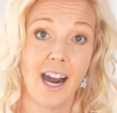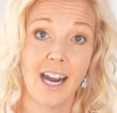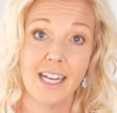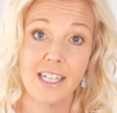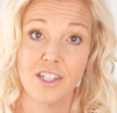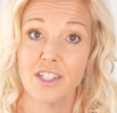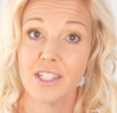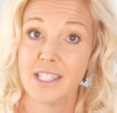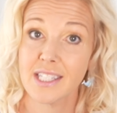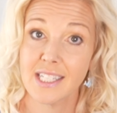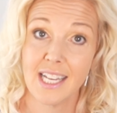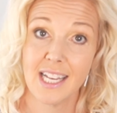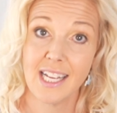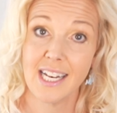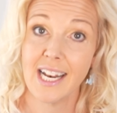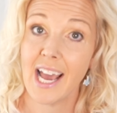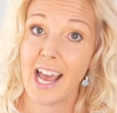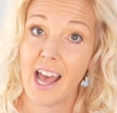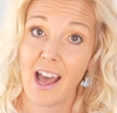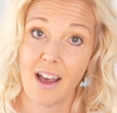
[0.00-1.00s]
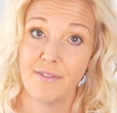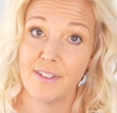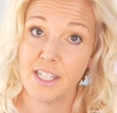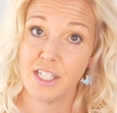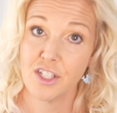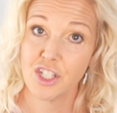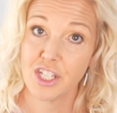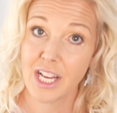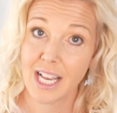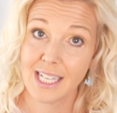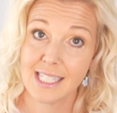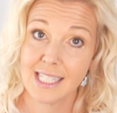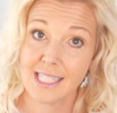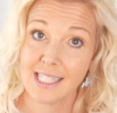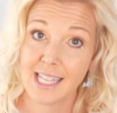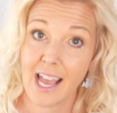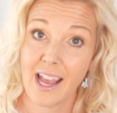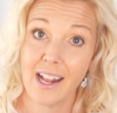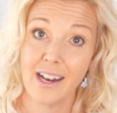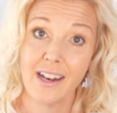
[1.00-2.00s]
I just did a heavy chest
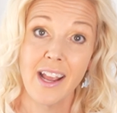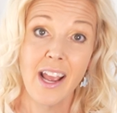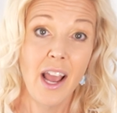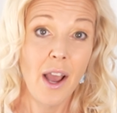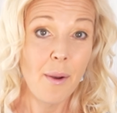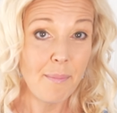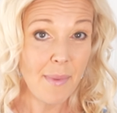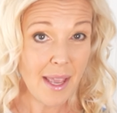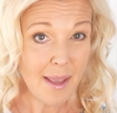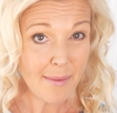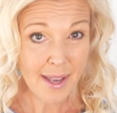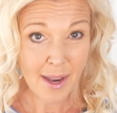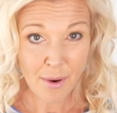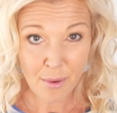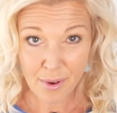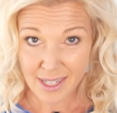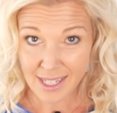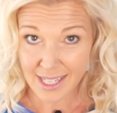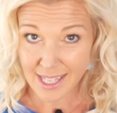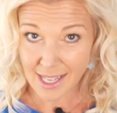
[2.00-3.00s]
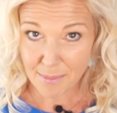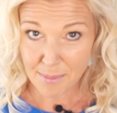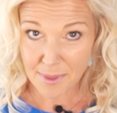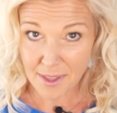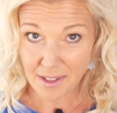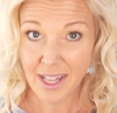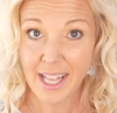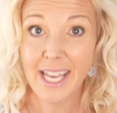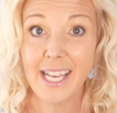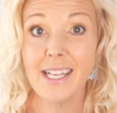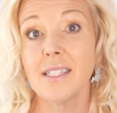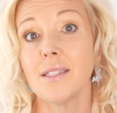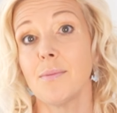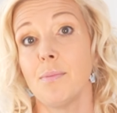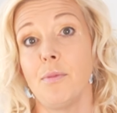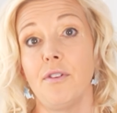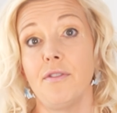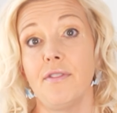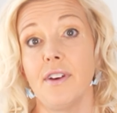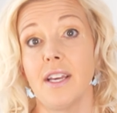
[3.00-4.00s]
set, maybe I want to keep the legs
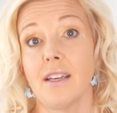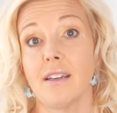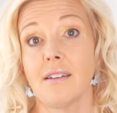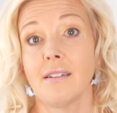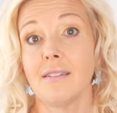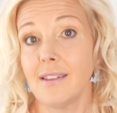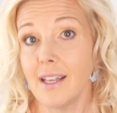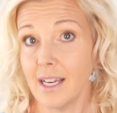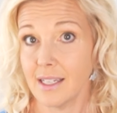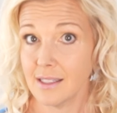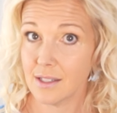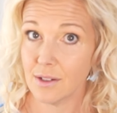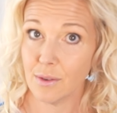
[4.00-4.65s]
moving. That's